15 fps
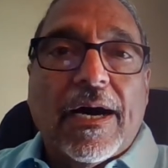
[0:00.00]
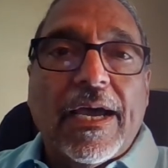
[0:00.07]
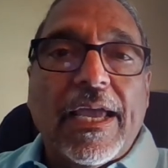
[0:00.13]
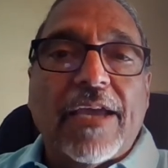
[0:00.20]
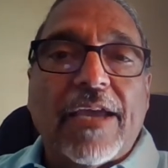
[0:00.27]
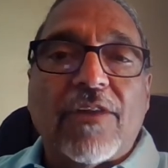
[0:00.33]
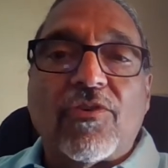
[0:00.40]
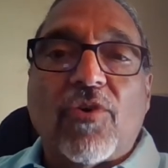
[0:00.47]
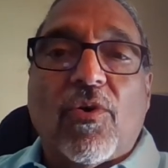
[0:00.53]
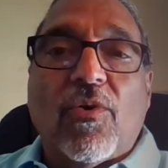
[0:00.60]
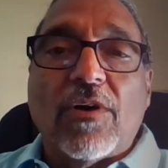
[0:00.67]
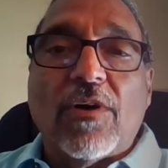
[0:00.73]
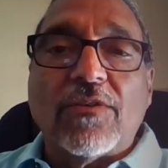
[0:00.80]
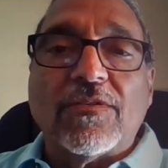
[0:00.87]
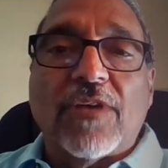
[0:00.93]
And
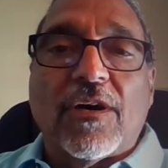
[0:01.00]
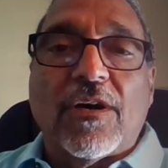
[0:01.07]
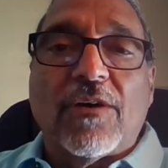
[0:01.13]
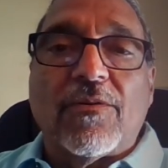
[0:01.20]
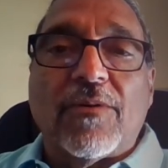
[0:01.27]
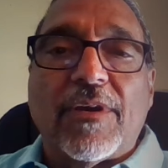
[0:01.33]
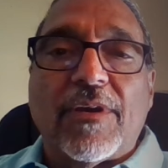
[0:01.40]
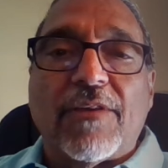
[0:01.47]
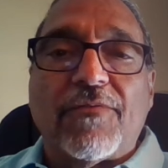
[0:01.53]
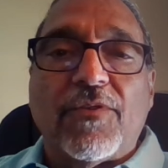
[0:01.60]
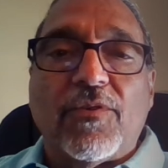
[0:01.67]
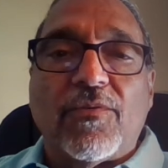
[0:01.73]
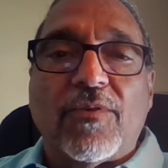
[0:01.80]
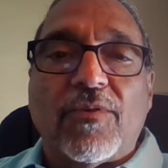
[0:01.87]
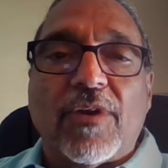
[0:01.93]
also, if
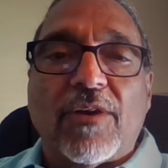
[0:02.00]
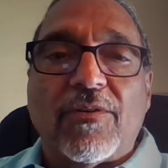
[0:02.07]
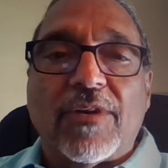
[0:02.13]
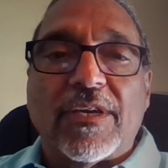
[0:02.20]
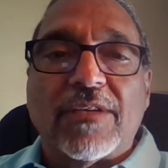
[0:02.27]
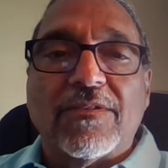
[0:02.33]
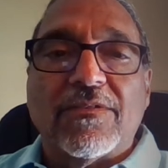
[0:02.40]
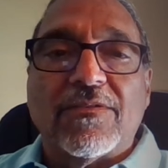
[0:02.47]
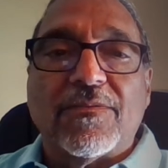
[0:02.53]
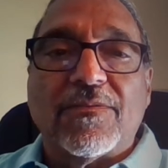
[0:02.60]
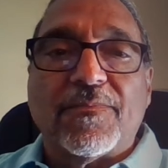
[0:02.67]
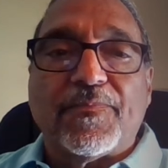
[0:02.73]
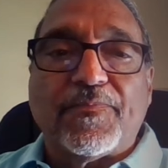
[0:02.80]
you notice